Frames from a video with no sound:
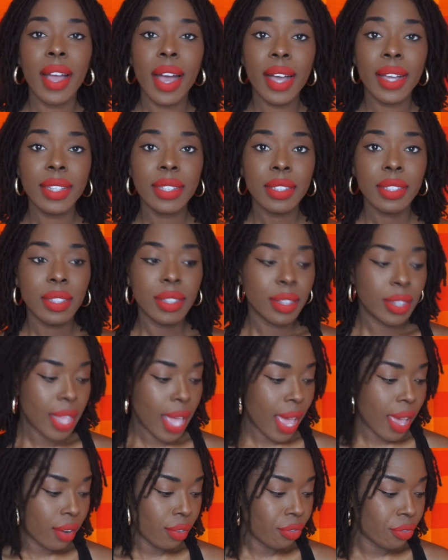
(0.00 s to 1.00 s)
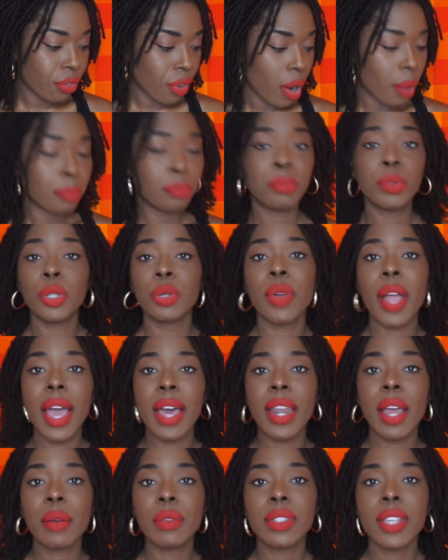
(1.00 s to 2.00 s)
got that from
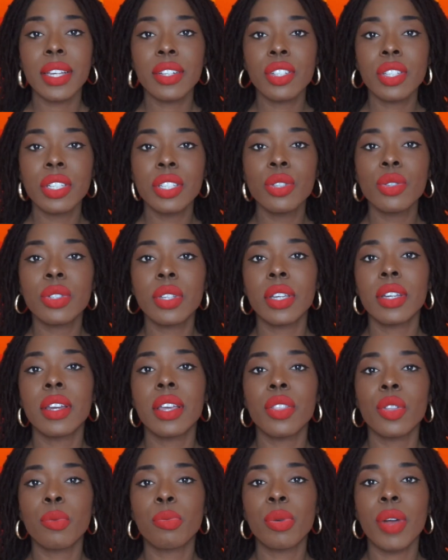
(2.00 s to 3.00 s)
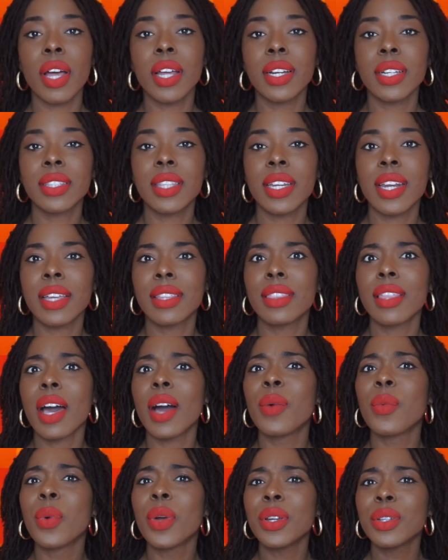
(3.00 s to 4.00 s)
Murad, I was actually using another product that I
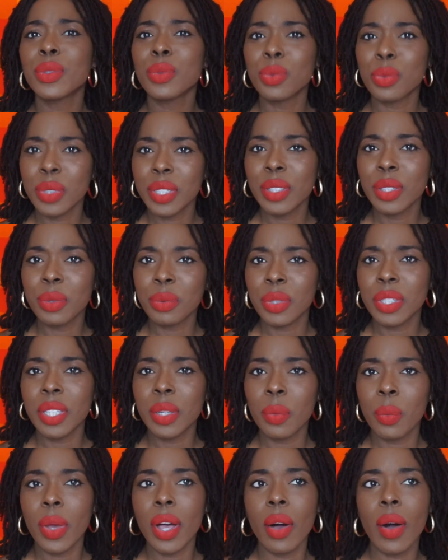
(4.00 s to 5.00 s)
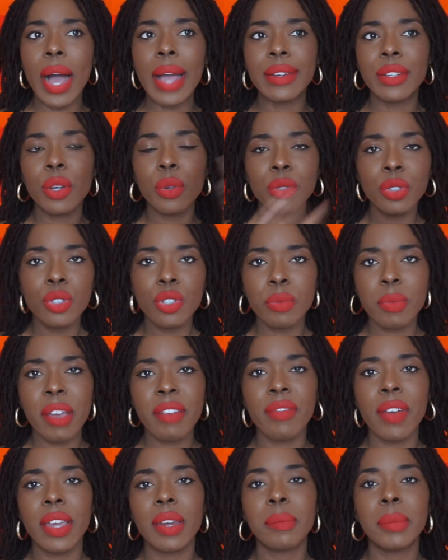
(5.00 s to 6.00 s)
thought worked really, really well. I don't use my
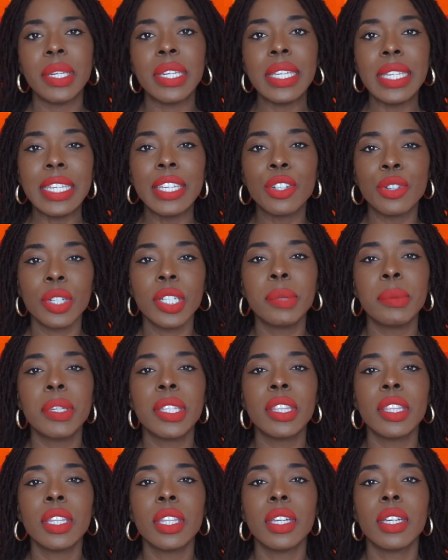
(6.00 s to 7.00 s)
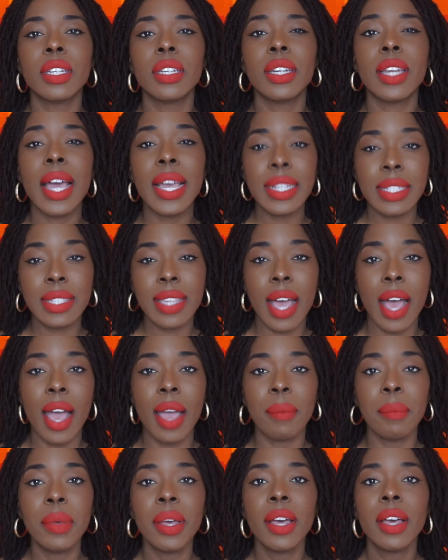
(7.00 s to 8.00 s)
vitamin E cream in the
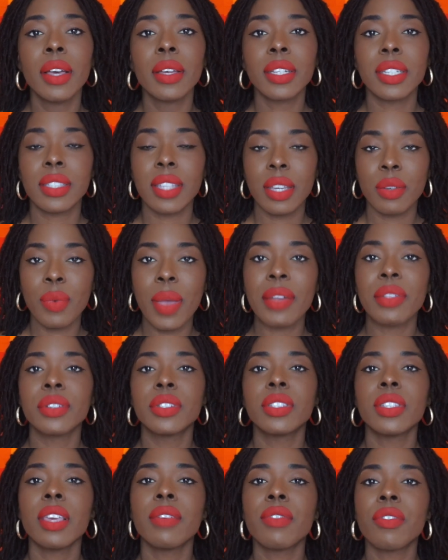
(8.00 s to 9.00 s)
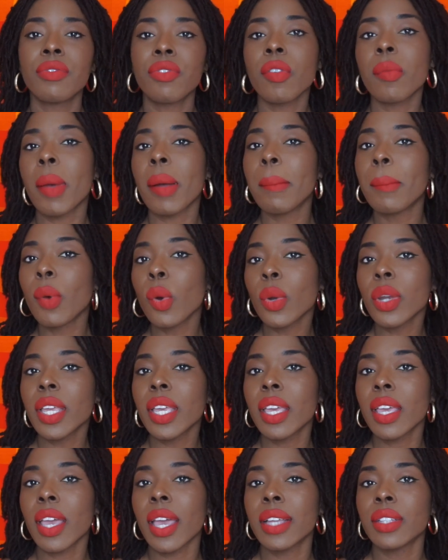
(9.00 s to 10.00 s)
nighttime because I'd rather save it for my
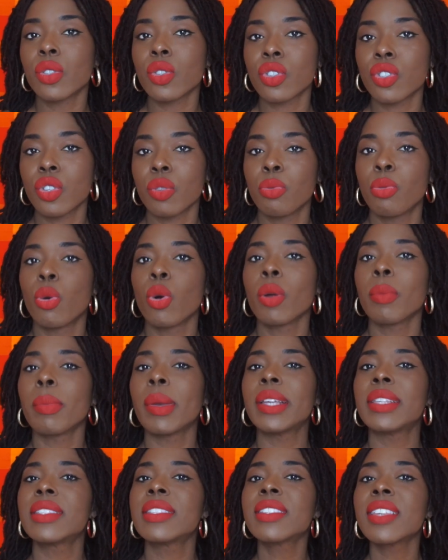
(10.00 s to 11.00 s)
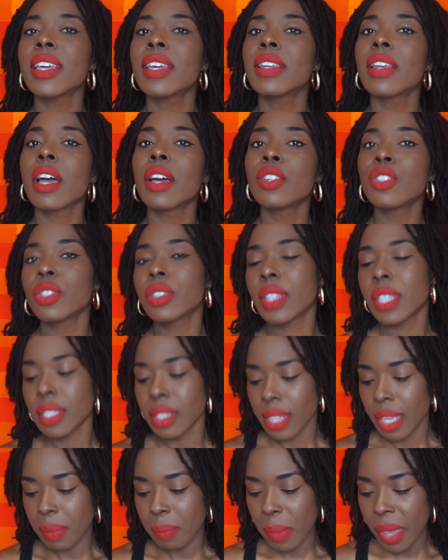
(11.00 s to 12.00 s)
morning and to support my skin under
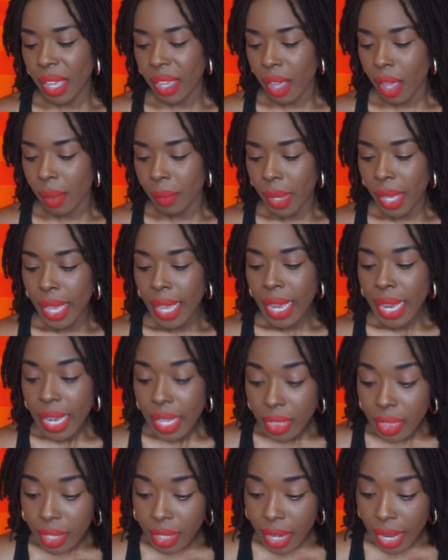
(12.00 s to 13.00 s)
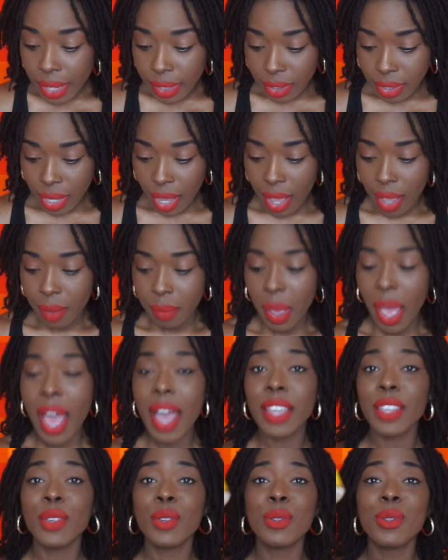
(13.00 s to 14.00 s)
things like makeup. In the nighttime,
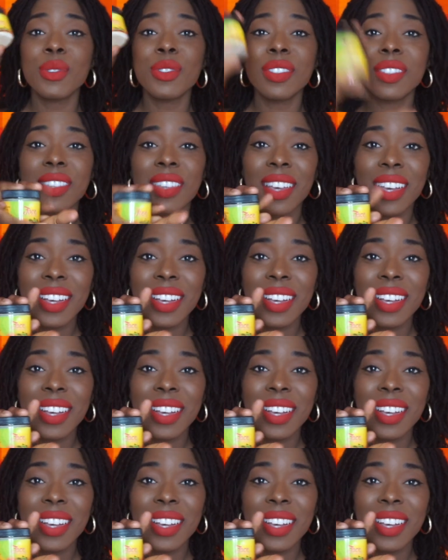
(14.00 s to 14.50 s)
I use